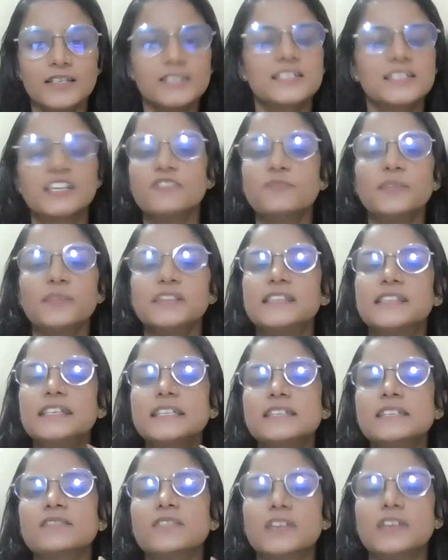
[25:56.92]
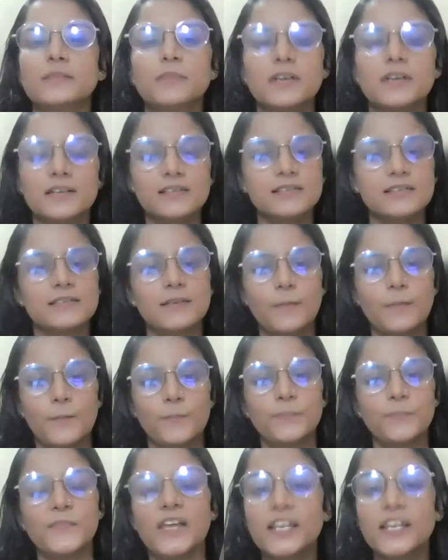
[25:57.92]
Just give me these 3 months,
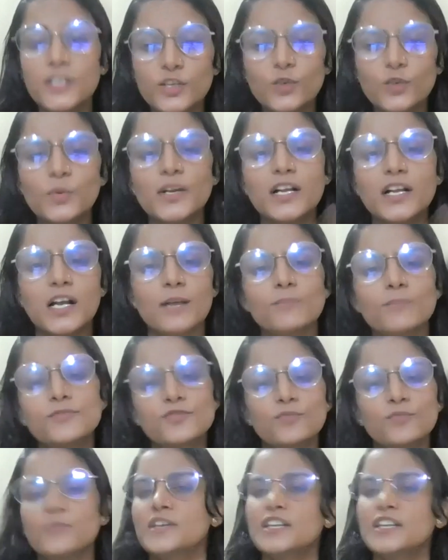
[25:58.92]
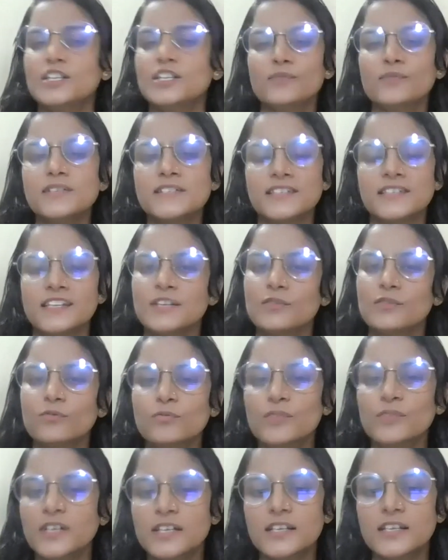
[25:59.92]
and you will come to me and you will say,
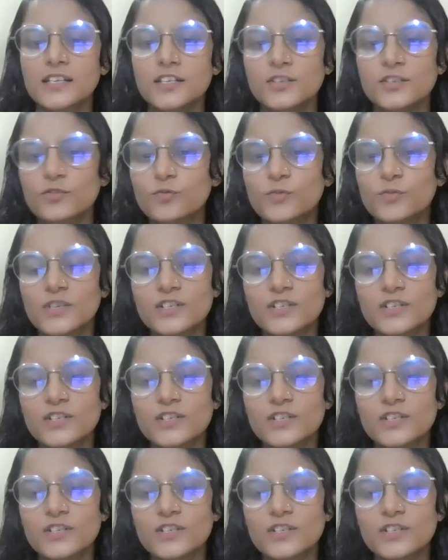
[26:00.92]
no, Nikki, you